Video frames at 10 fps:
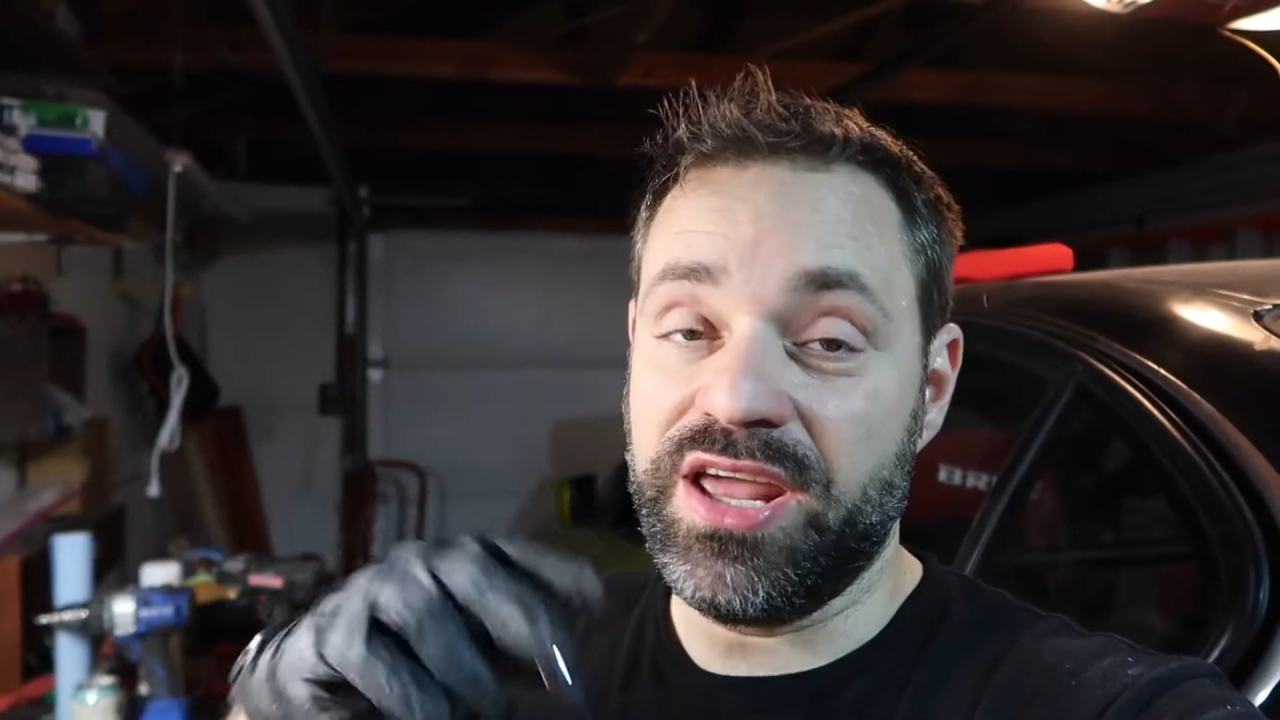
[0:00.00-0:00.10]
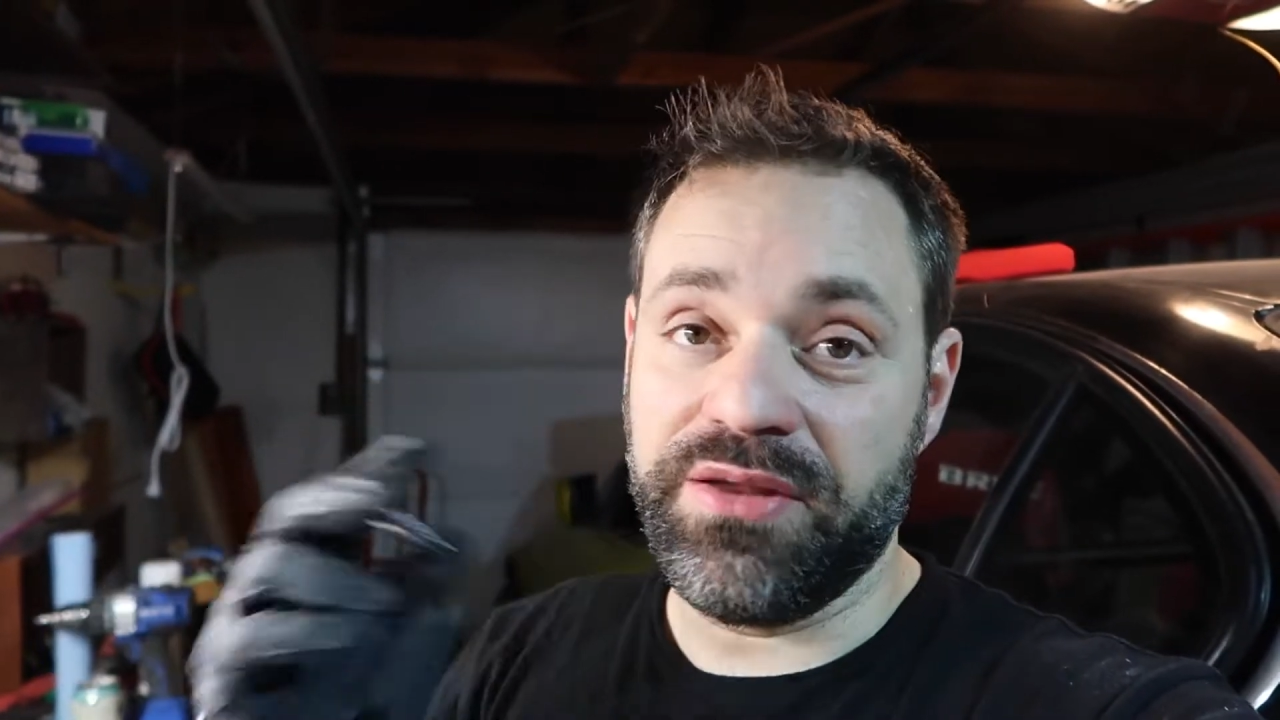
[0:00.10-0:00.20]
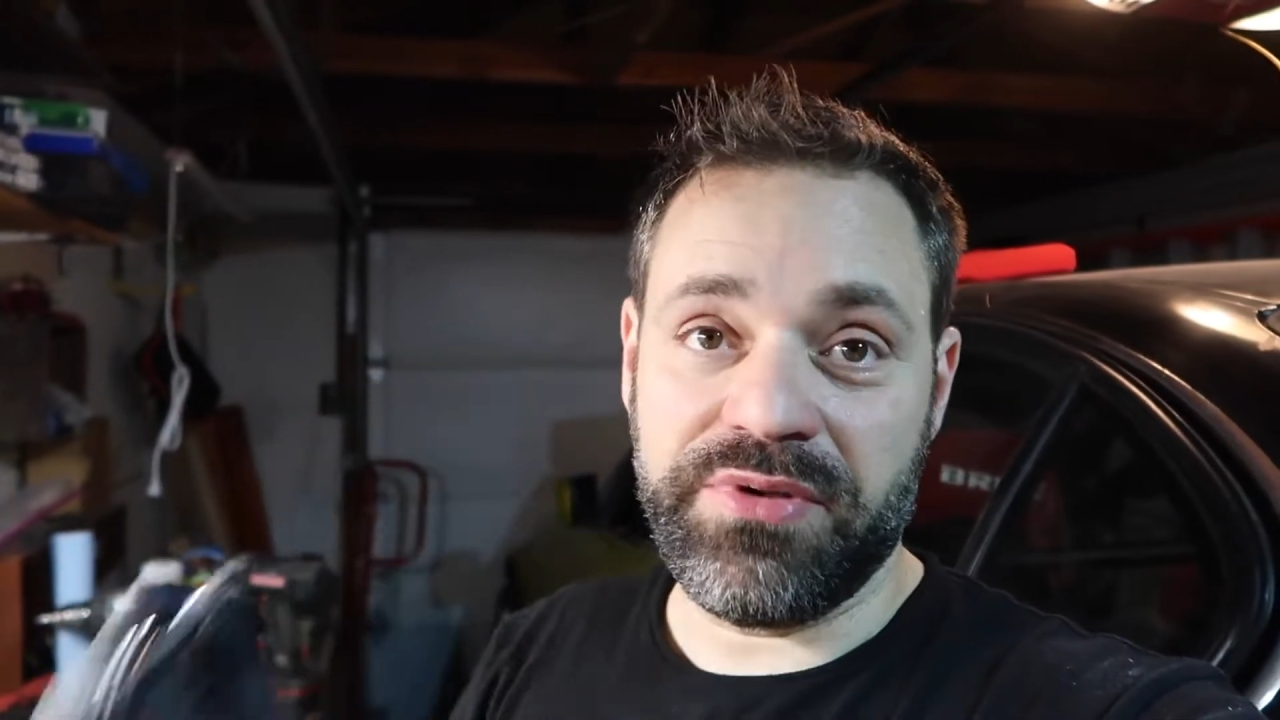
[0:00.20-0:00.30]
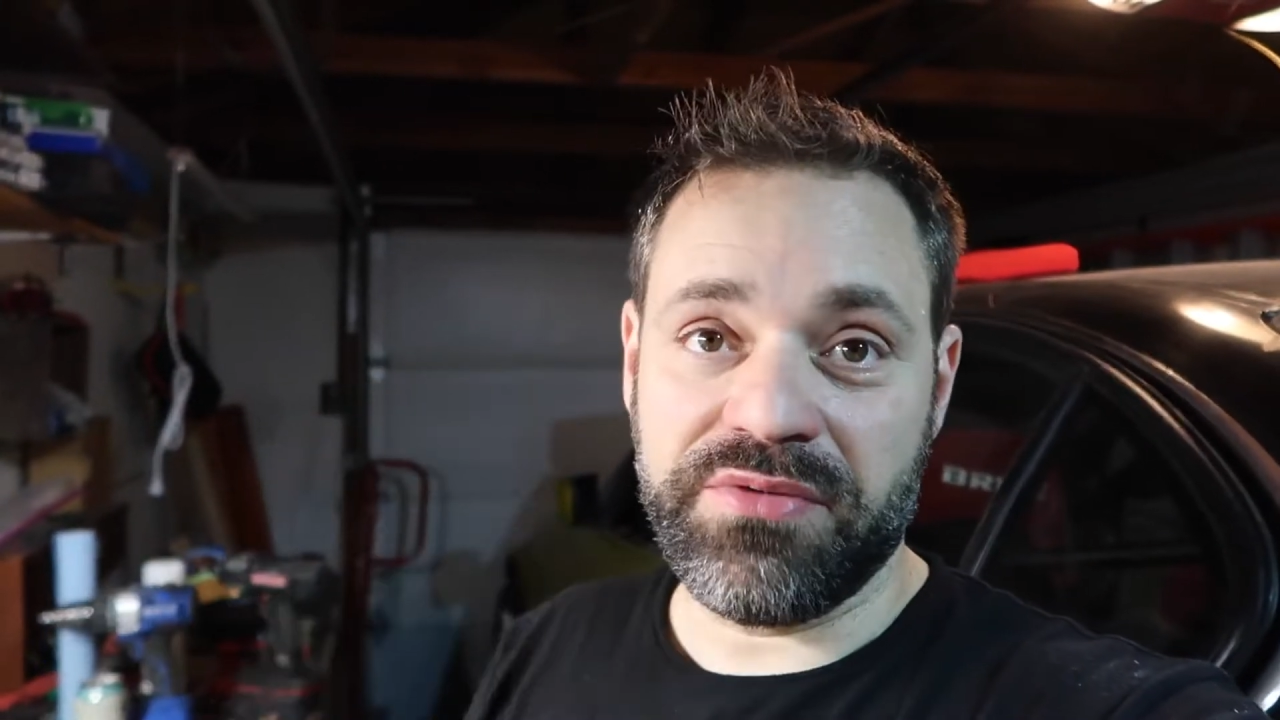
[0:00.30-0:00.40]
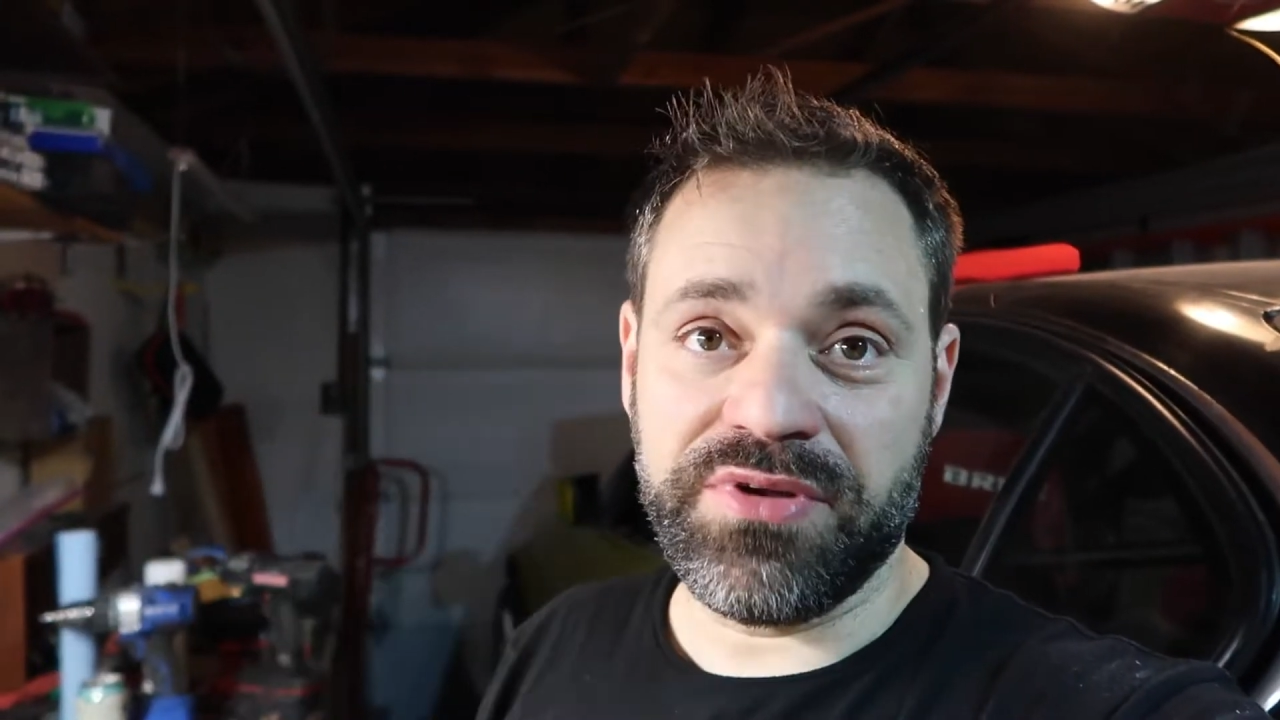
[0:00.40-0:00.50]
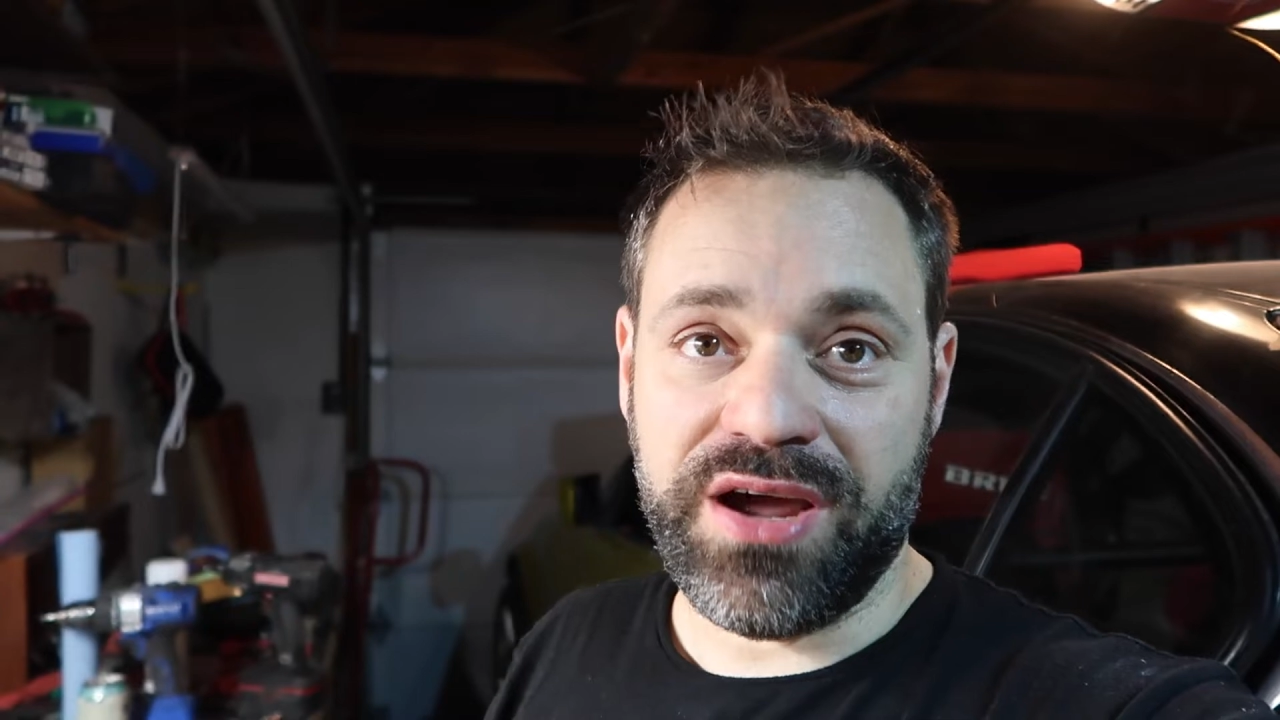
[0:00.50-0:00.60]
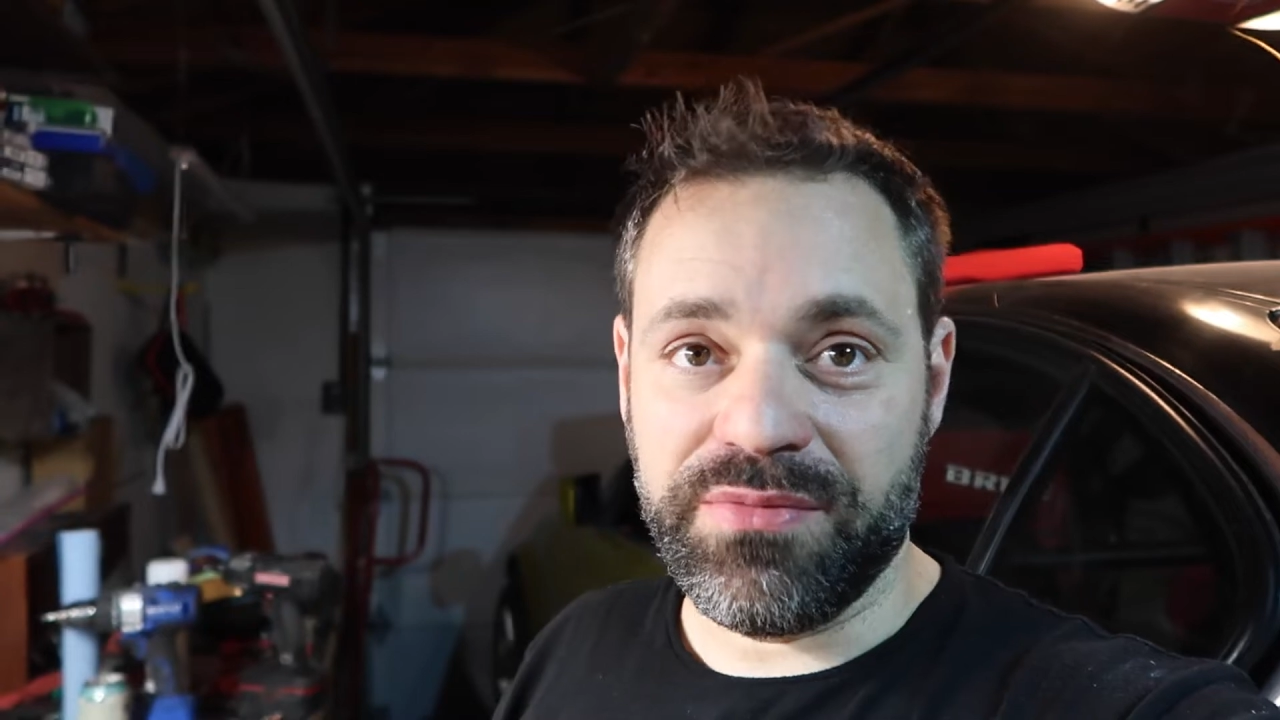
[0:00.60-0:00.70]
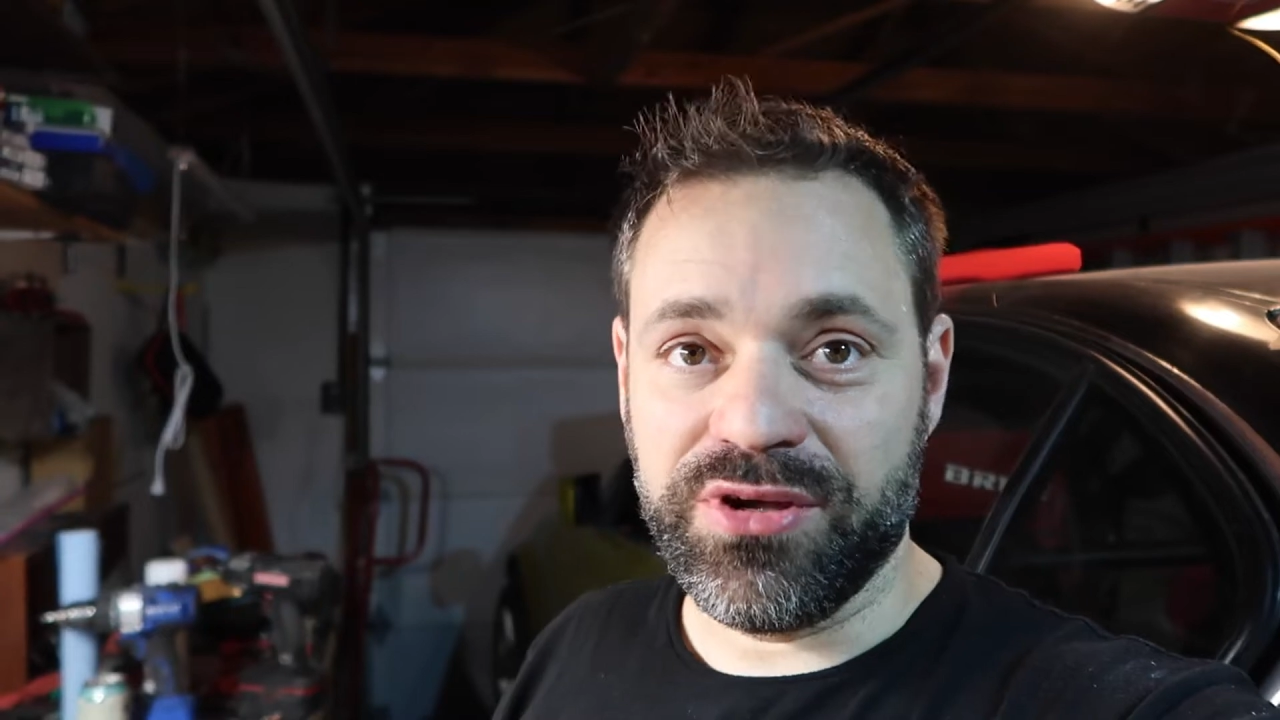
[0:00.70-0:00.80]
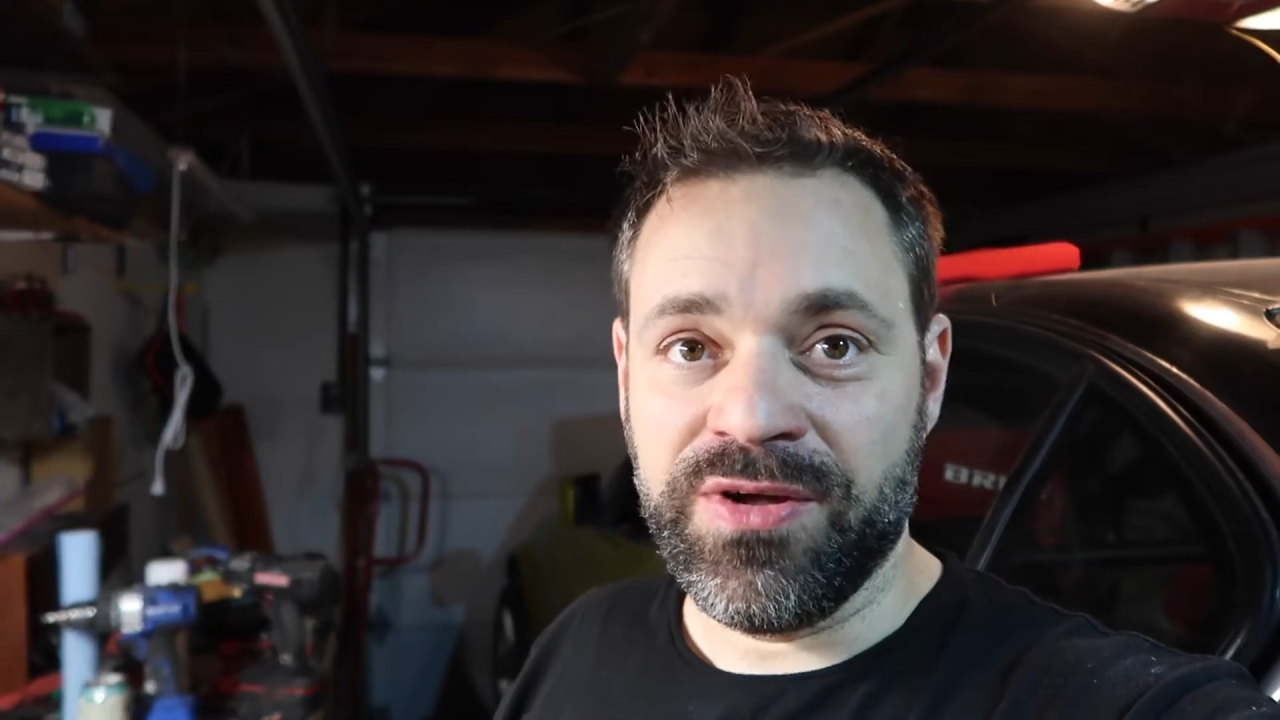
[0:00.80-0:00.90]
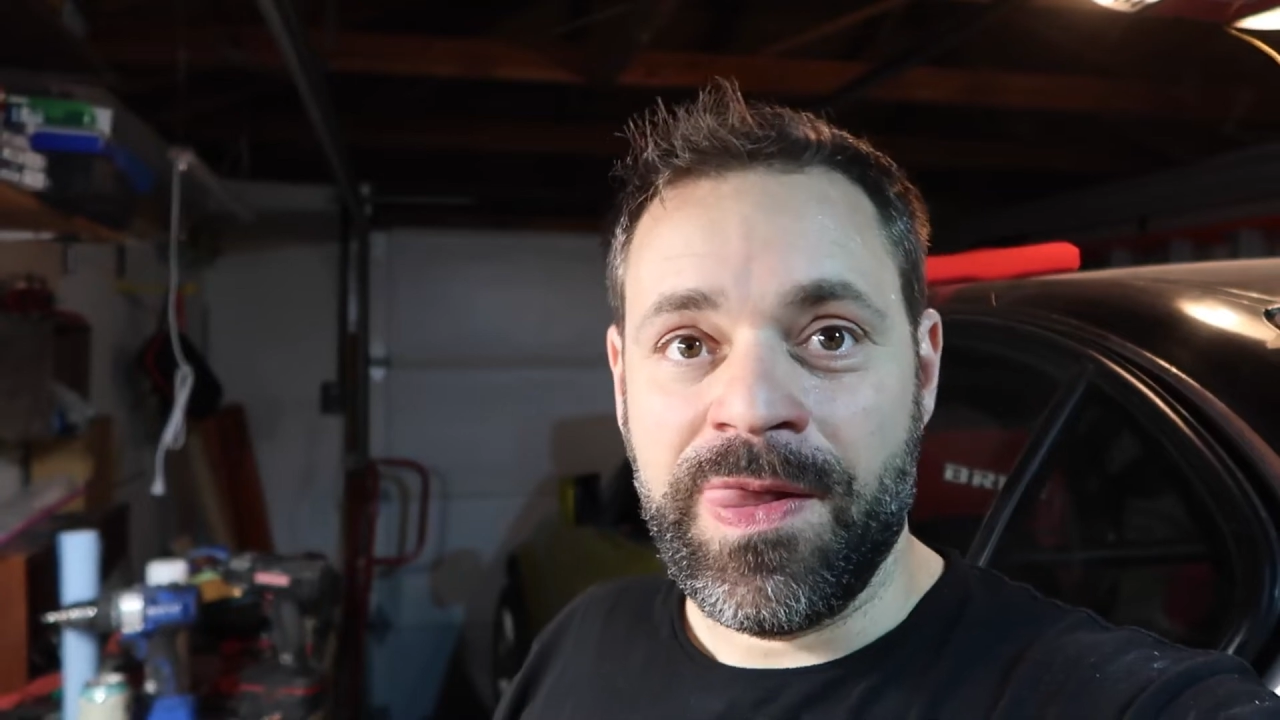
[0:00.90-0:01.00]
any
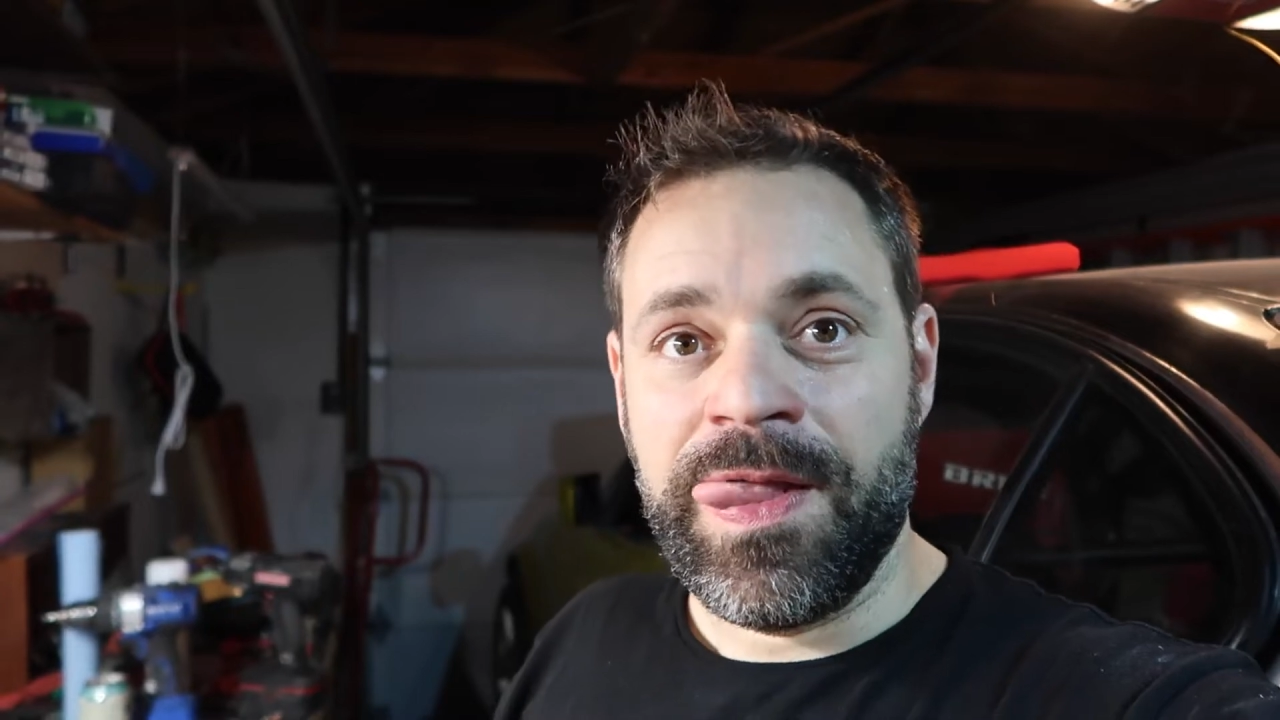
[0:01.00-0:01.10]
BMW,